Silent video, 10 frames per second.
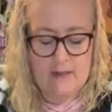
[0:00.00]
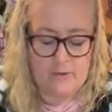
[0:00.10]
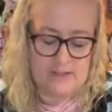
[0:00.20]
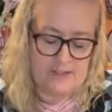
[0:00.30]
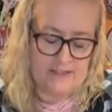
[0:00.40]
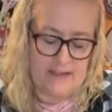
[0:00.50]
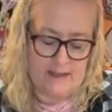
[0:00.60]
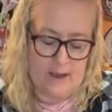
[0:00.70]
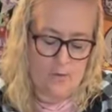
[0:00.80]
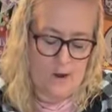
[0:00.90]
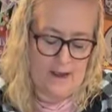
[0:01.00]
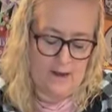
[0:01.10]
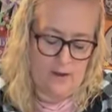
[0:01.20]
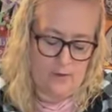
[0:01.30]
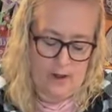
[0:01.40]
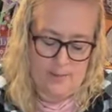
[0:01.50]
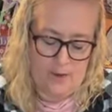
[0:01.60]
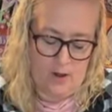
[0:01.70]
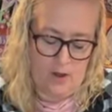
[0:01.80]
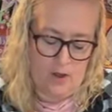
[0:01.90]
And then we're just going to take that wire and
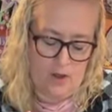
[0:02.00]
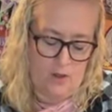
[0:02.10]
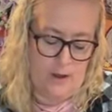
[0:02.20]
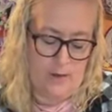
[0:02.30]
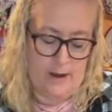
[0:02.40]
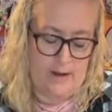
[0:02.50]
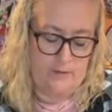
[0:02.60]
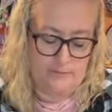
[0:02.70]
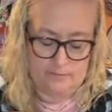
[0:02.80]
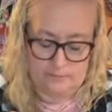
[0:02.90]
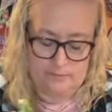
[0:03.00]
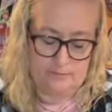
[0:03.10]
wrap it all the way around.